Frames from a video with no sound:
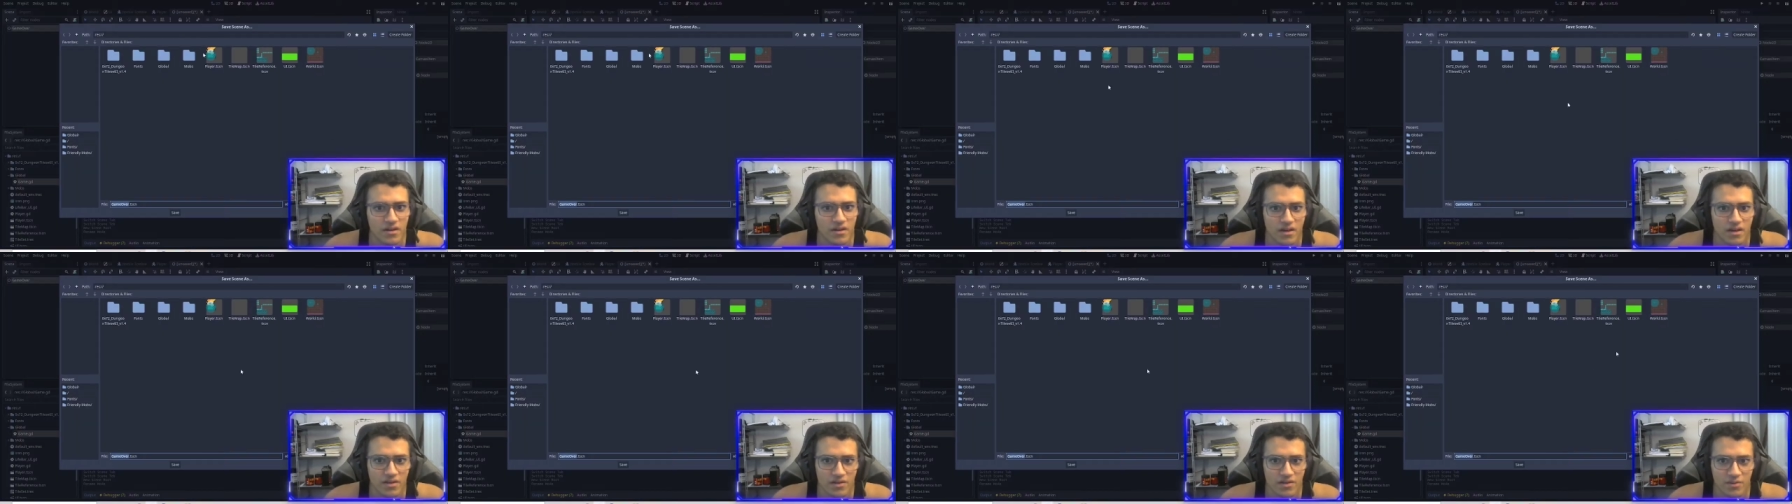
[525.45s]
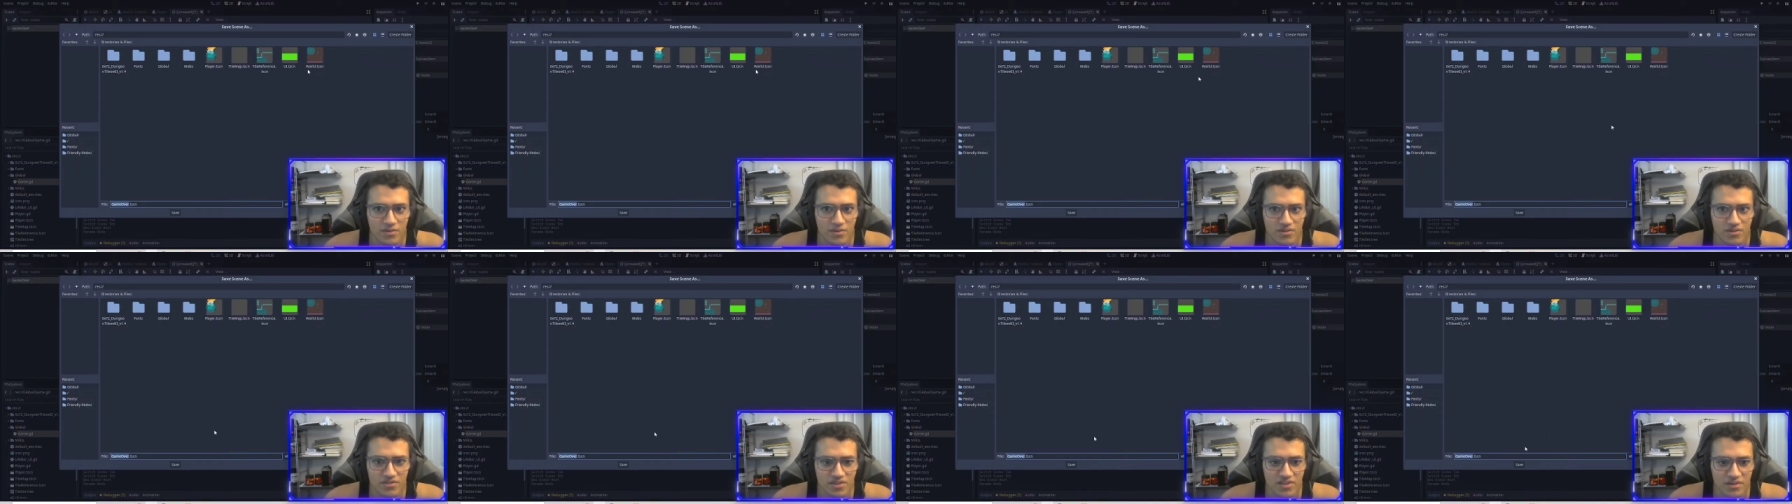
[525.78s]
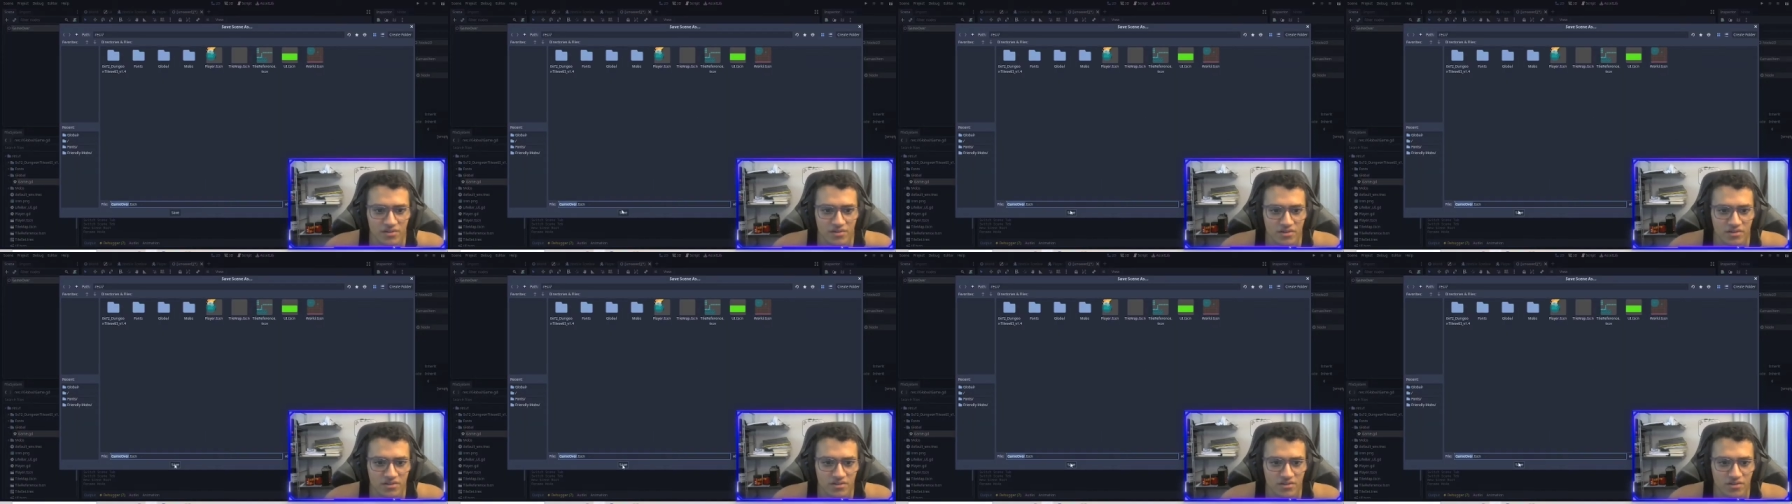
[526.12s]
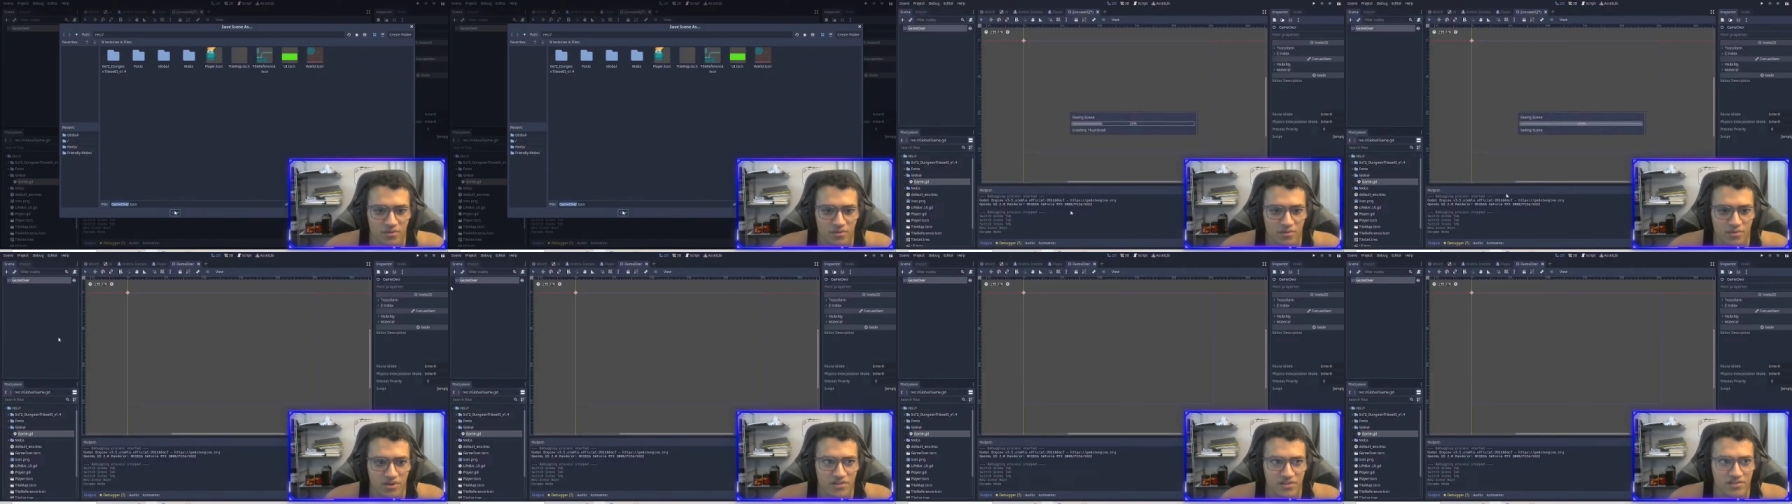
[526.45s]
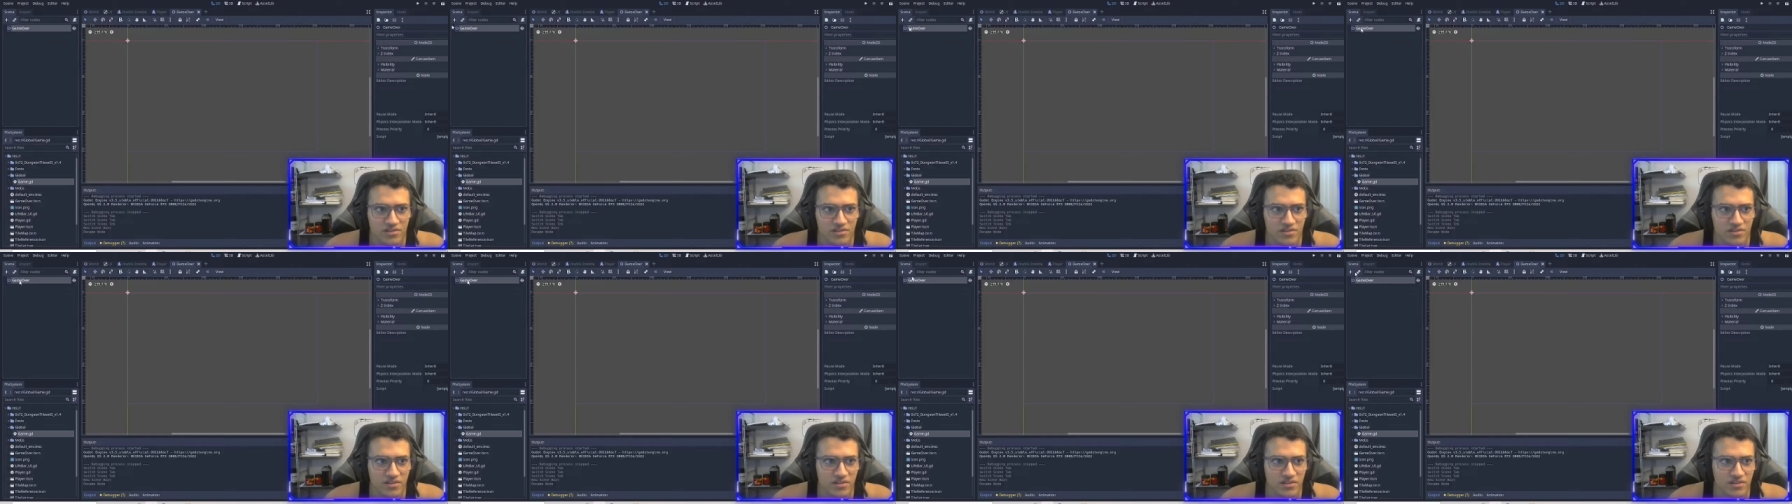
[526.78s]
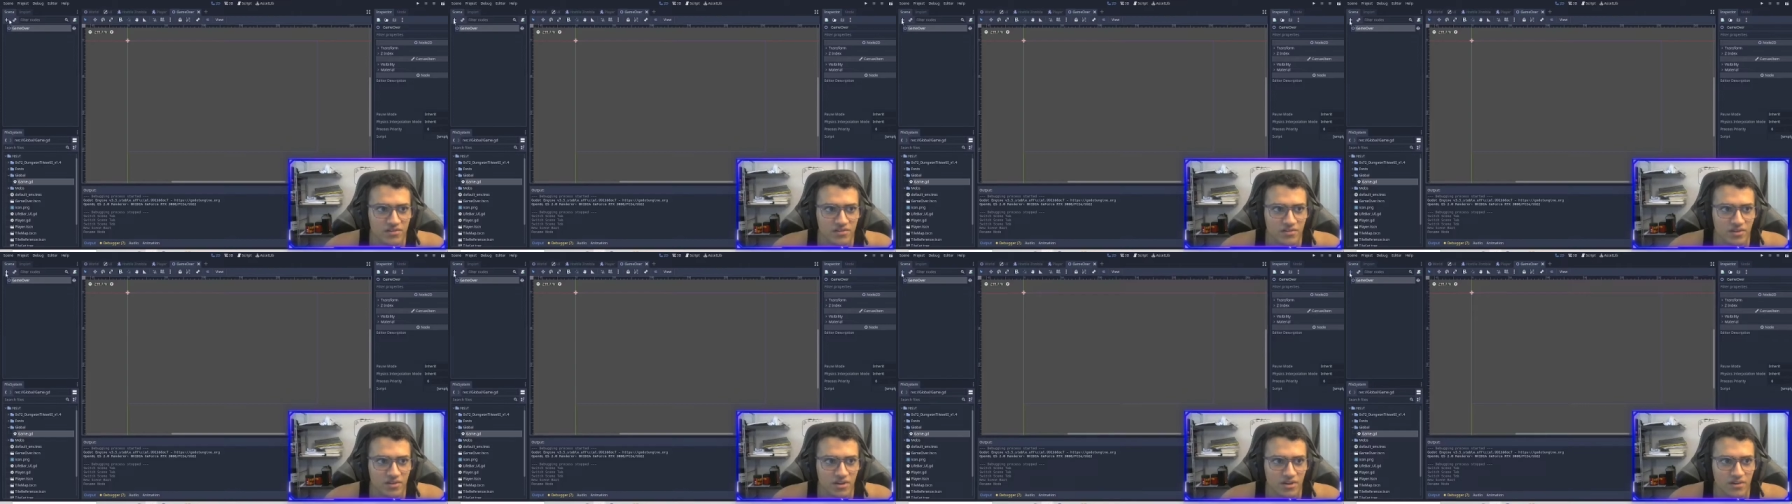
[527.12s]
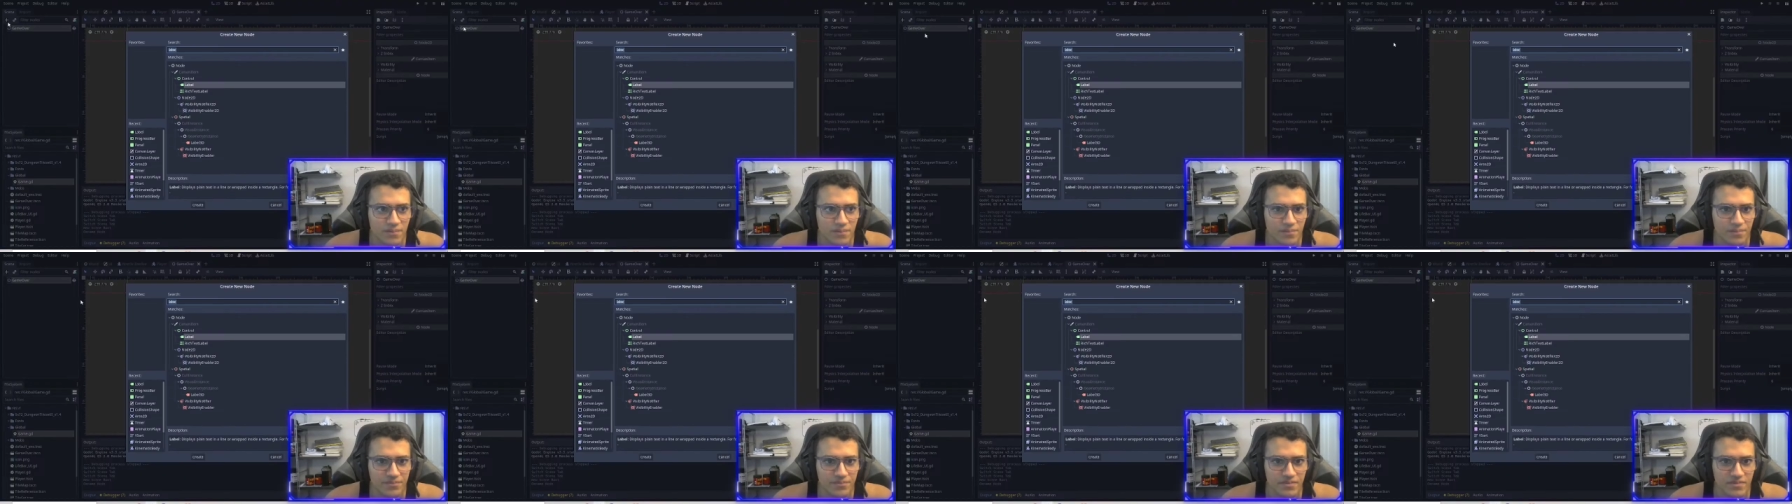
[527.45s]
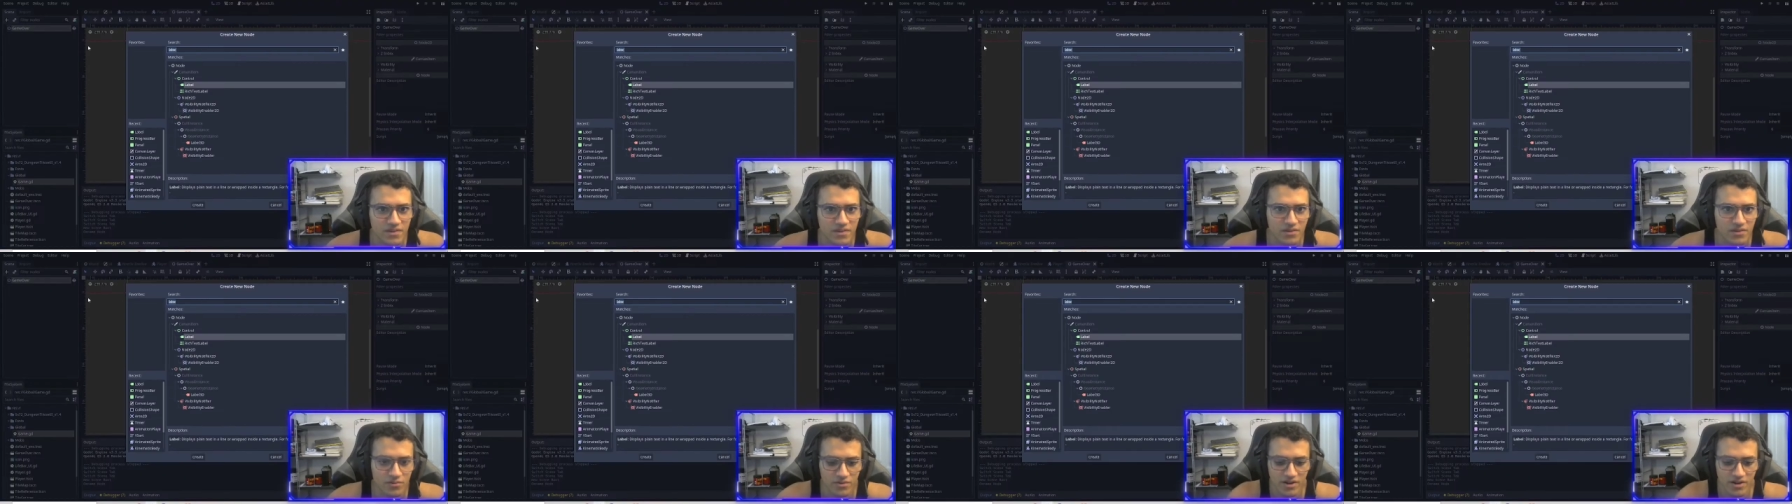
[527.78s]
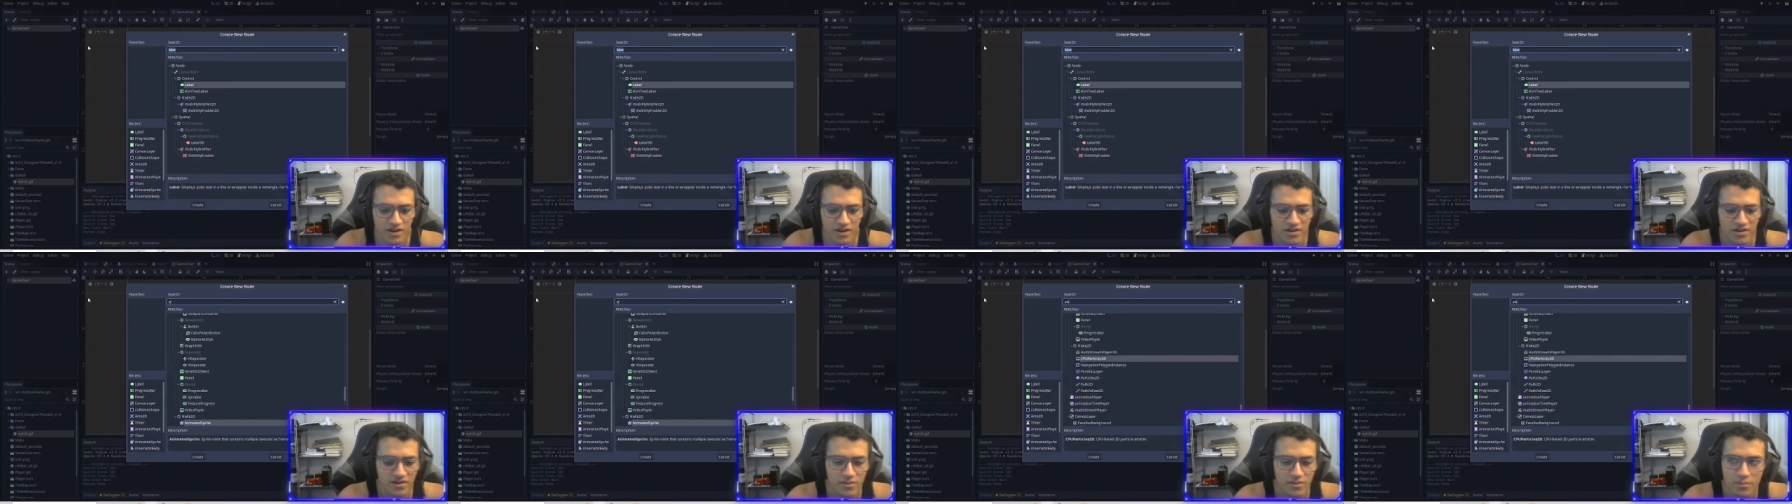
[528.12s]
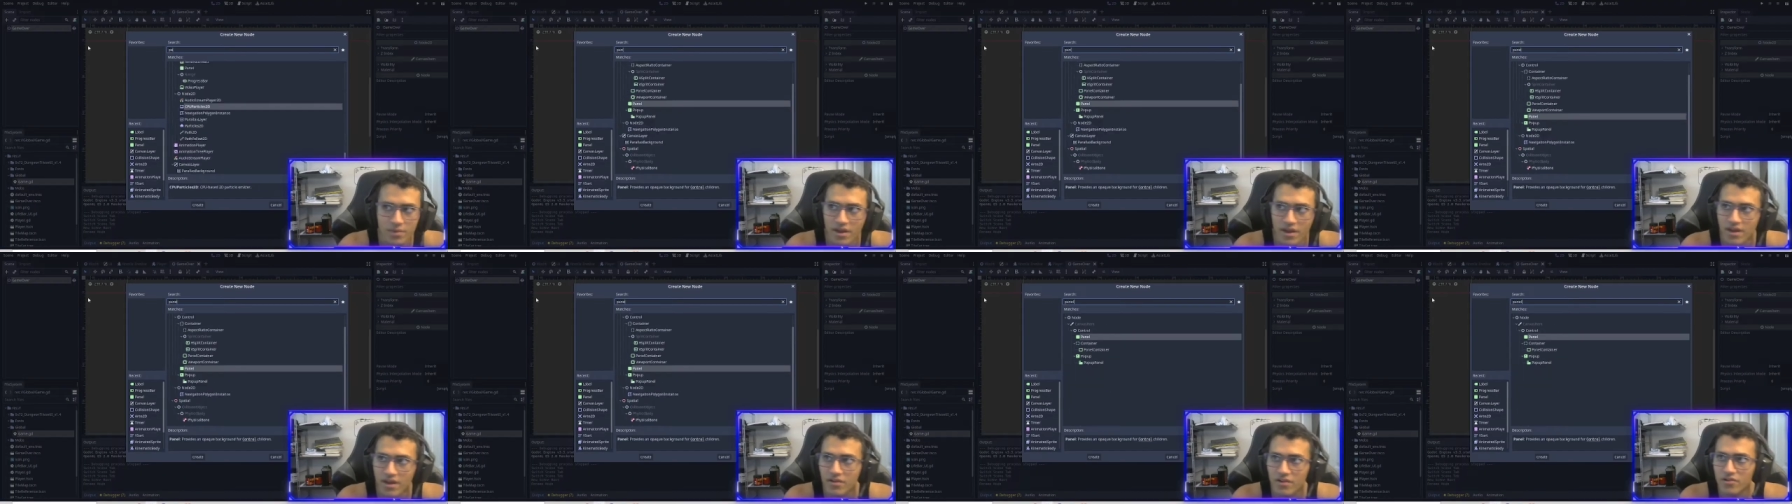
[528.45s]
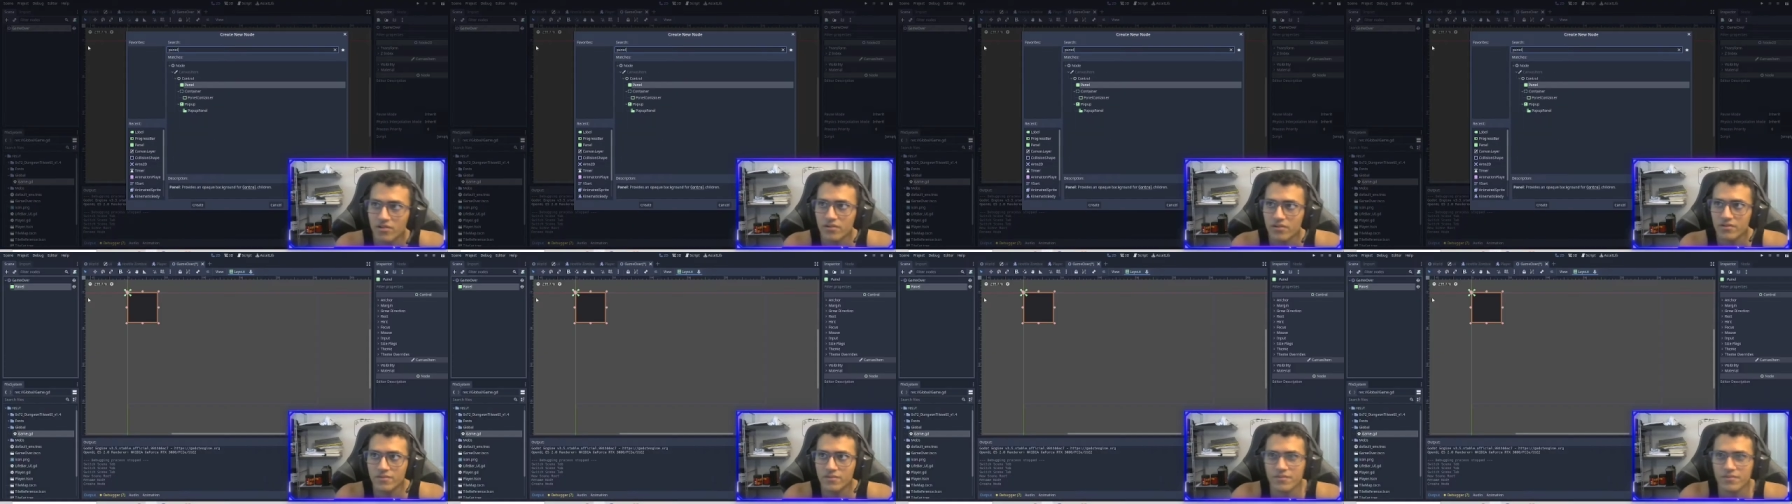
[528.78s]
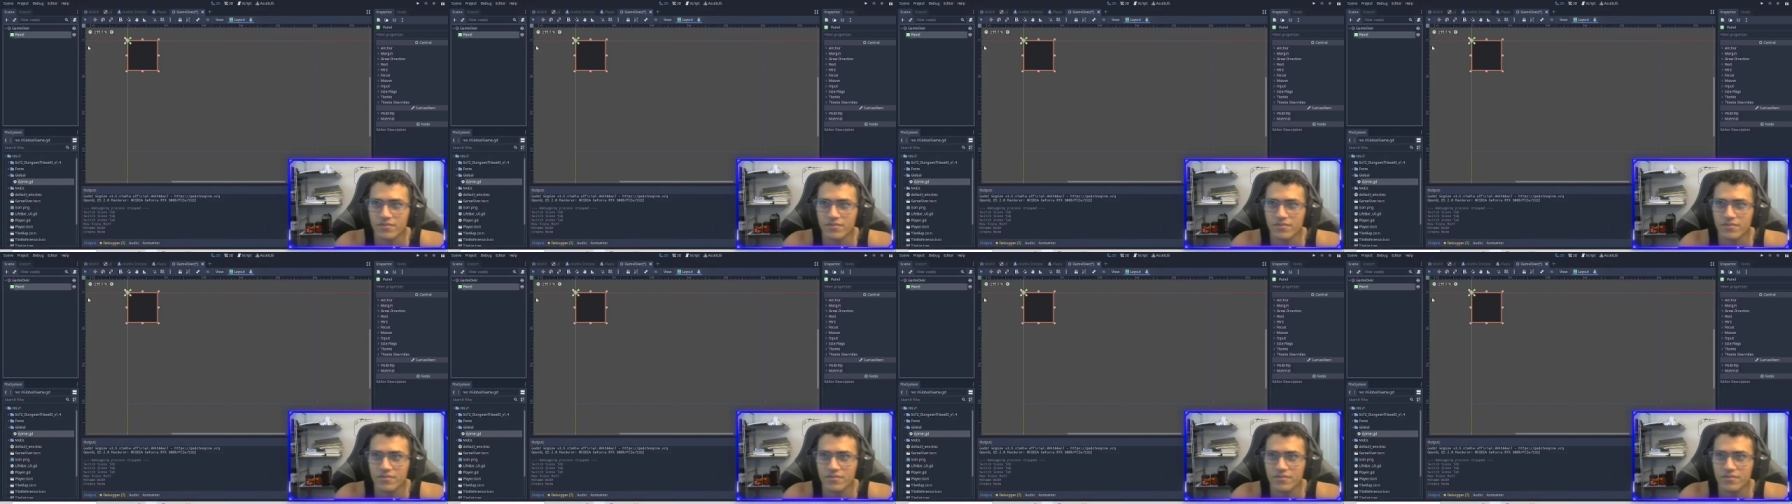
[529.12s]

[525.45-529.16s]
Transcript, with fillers: And then I'm going to save it in the main scene. That's okay. I'm going to add a panel.